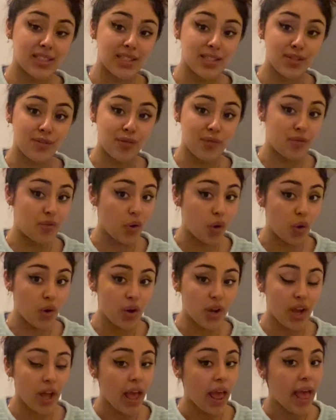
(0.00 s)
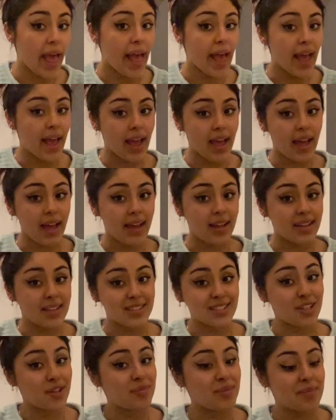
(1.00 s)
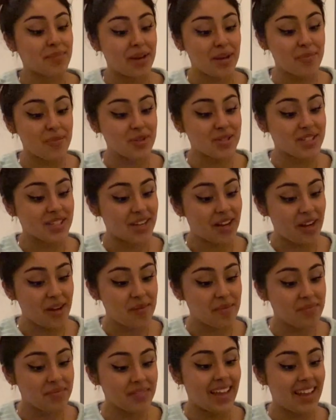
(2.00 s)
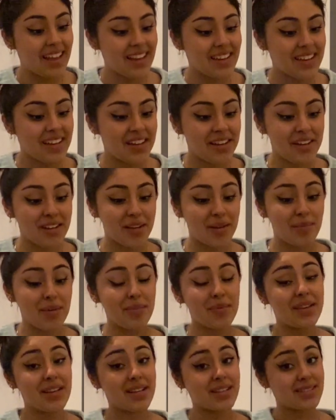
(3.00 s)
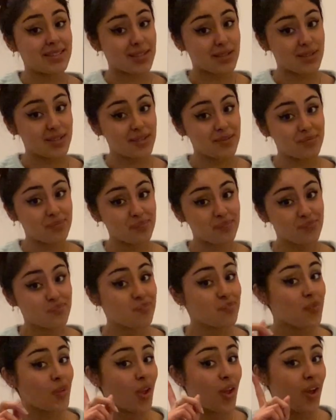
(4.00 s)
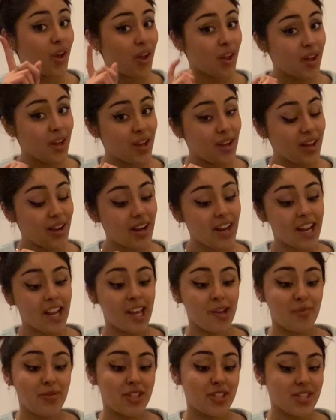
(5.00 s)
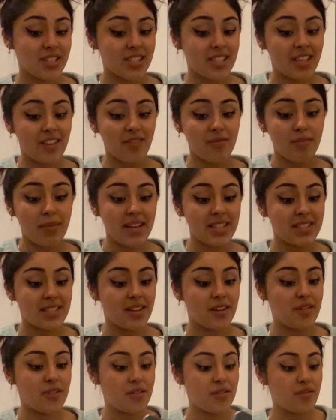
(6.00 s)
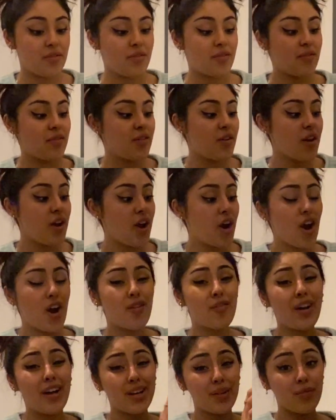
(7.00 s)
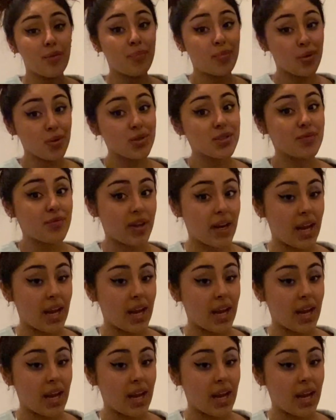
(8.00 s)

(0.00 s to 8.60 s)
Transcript: this vlog and there'll be many more to come. And look at me being consistent. Can we just give myself a round of applause for